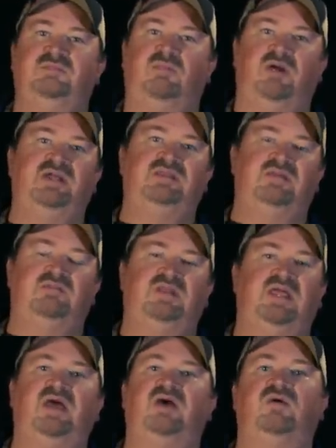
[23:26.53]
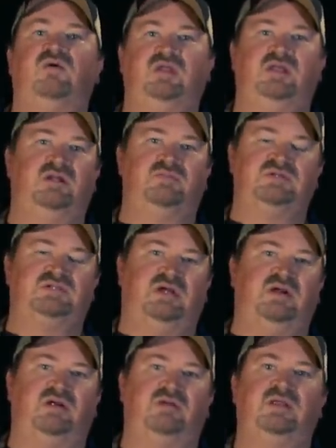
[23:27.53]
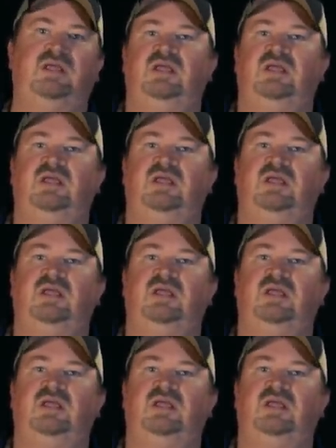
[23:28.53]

break them down or get them to turn.